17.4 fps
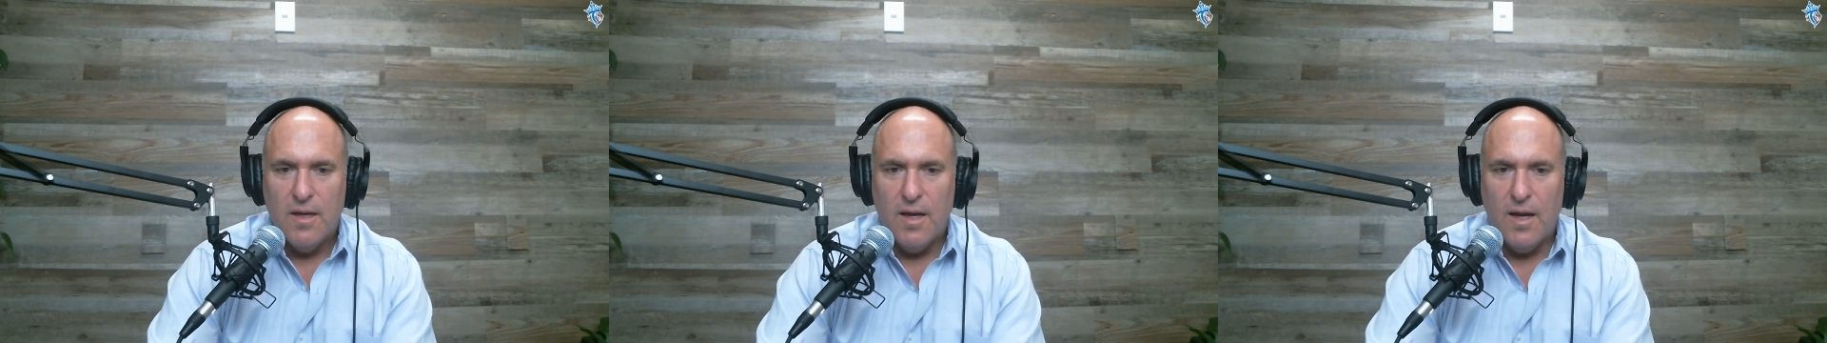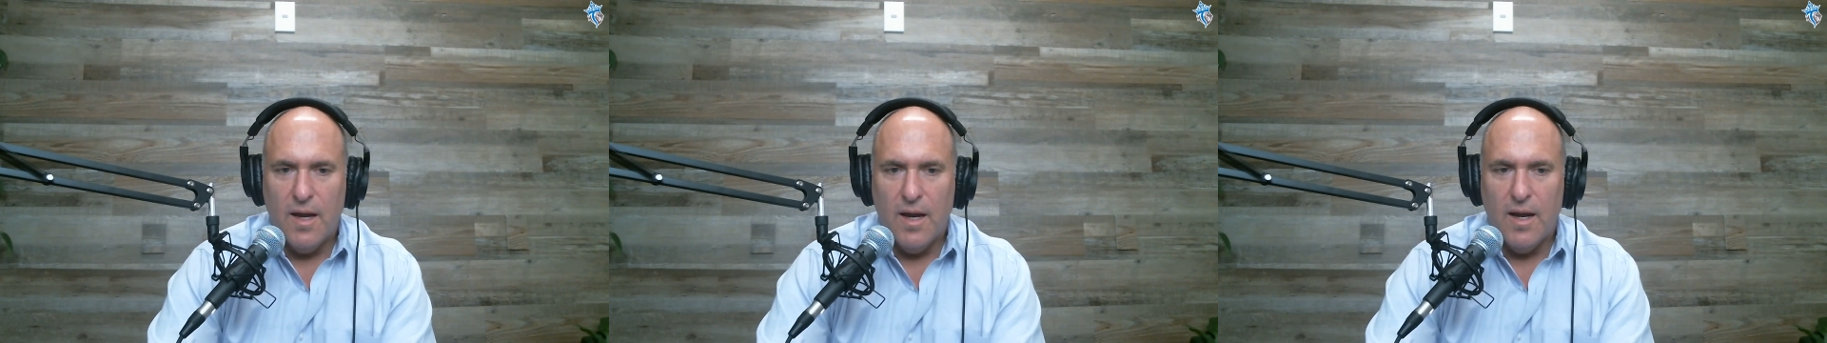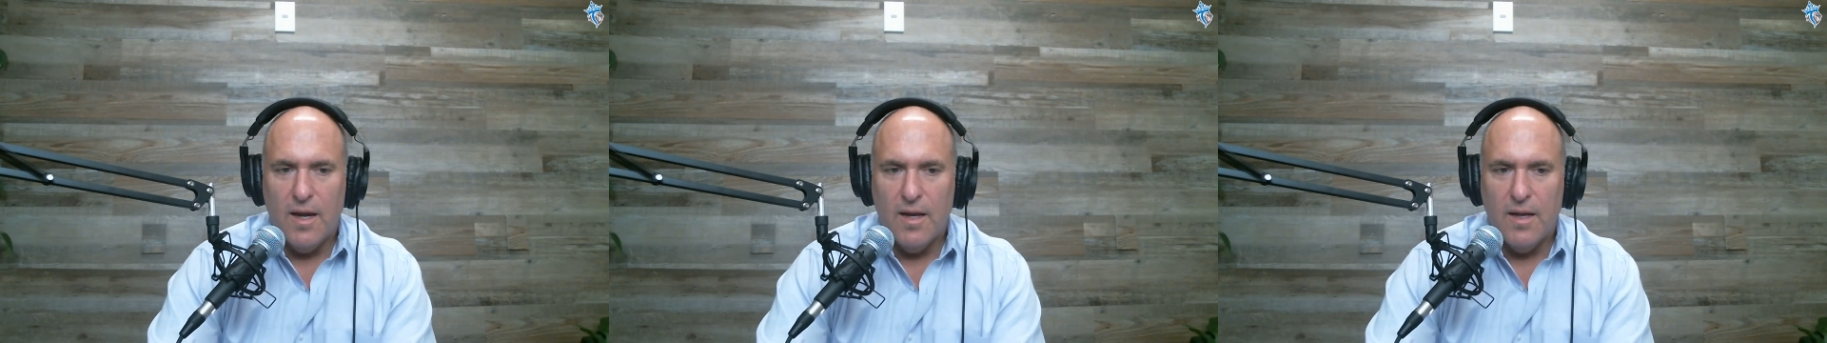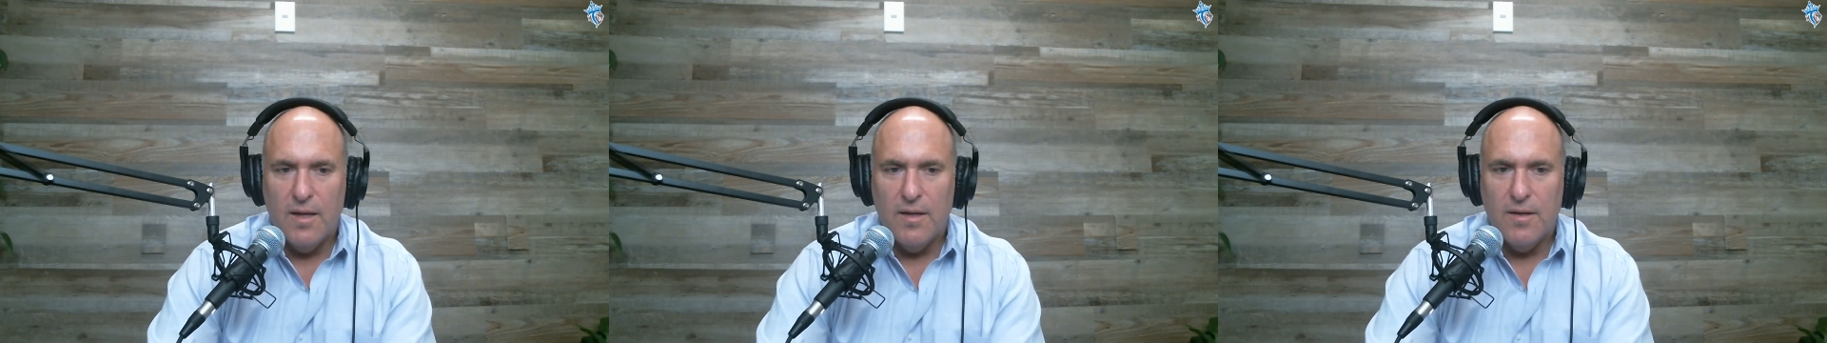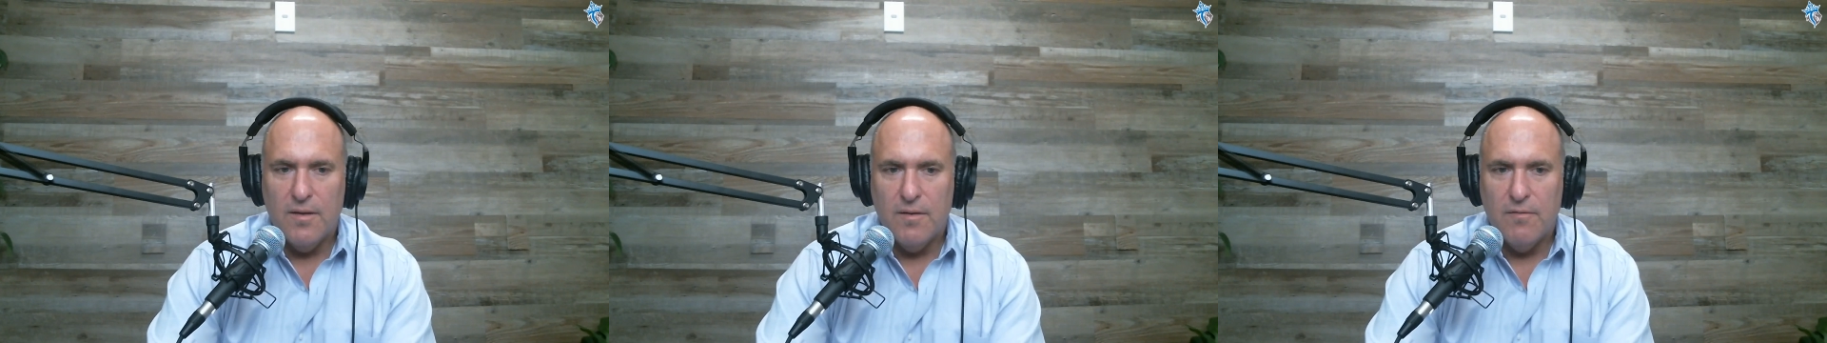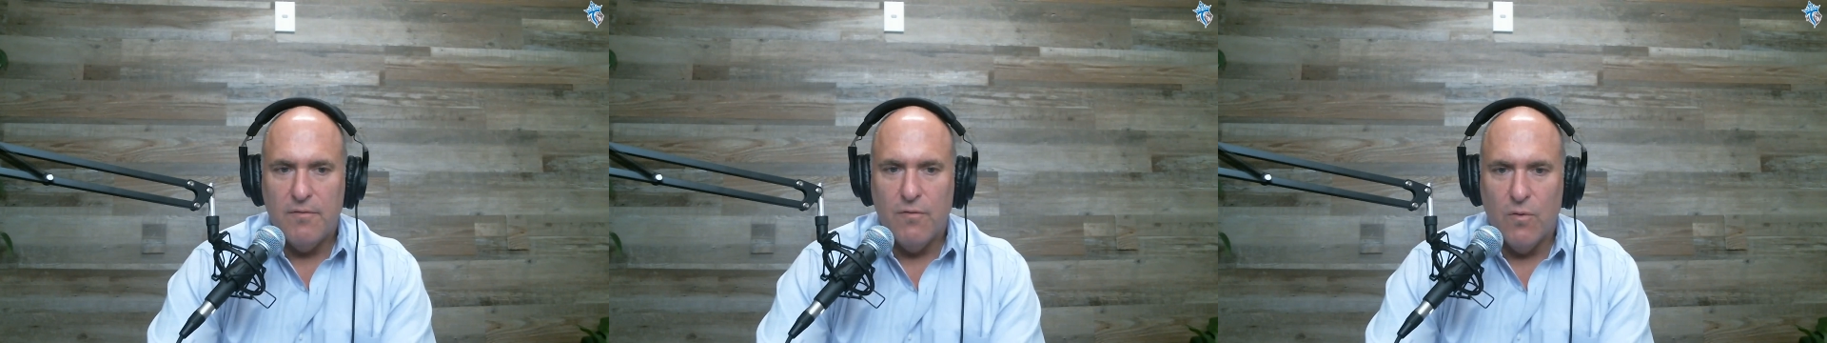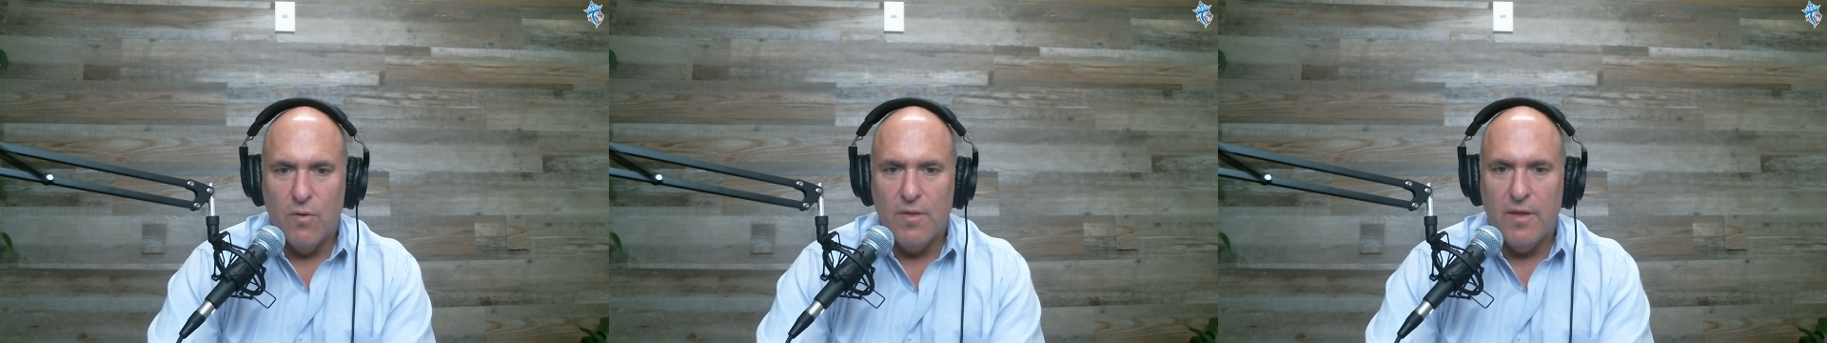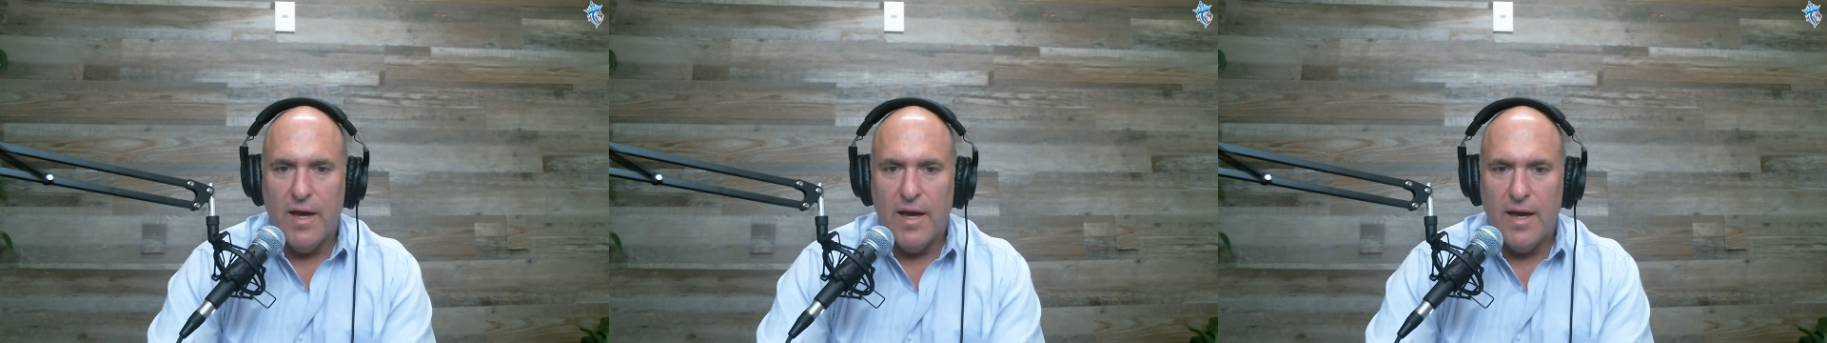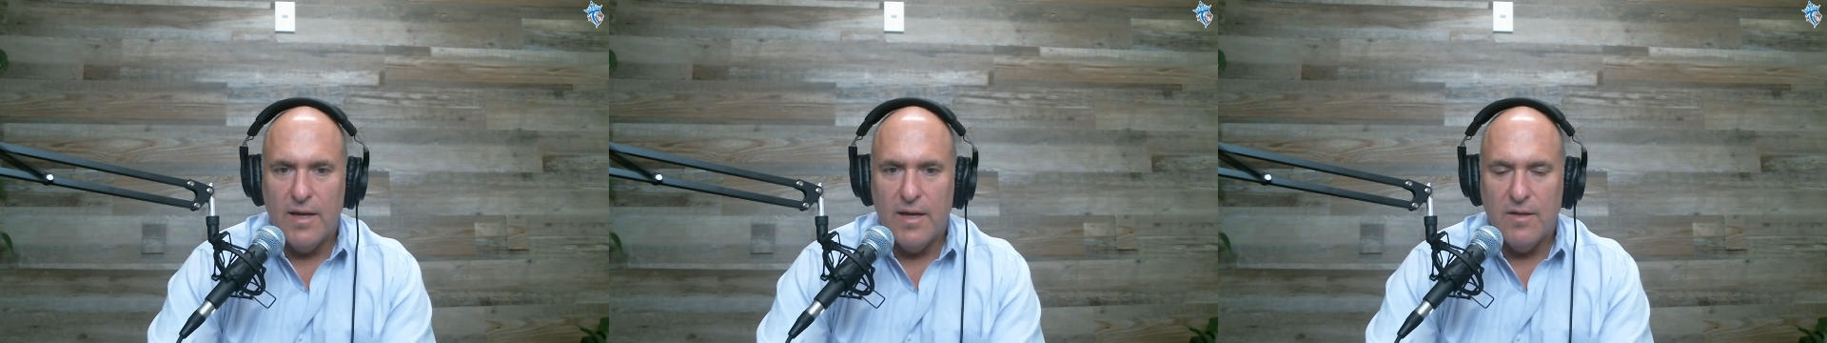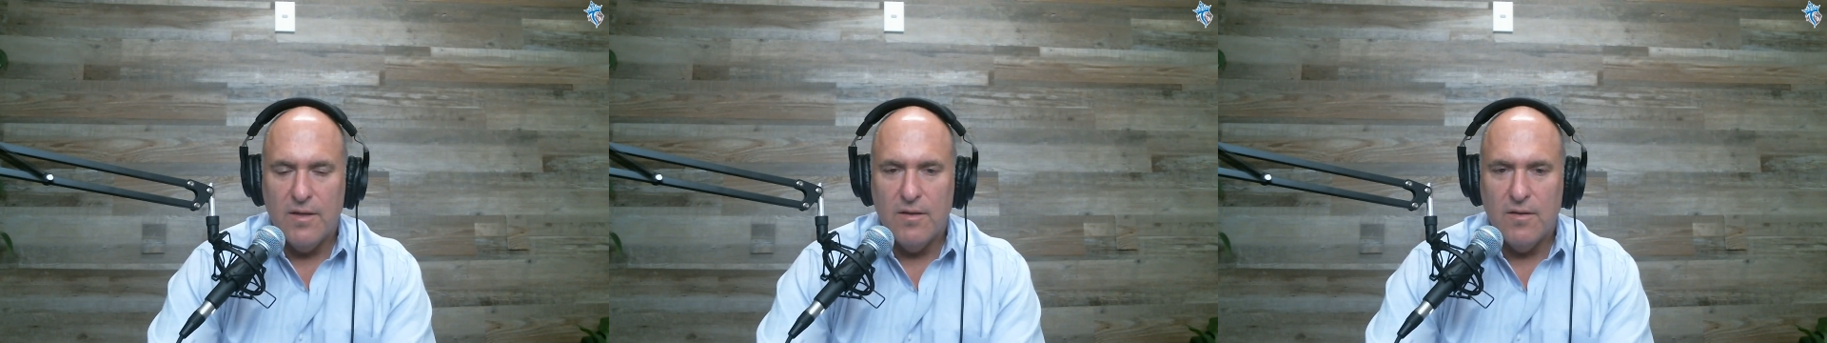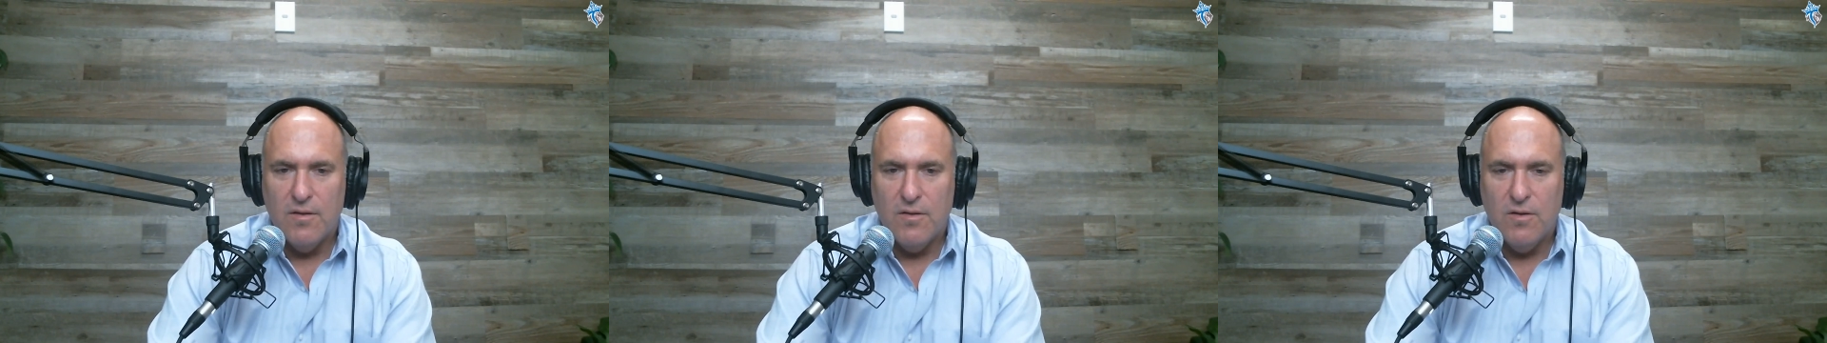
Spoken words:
And for that,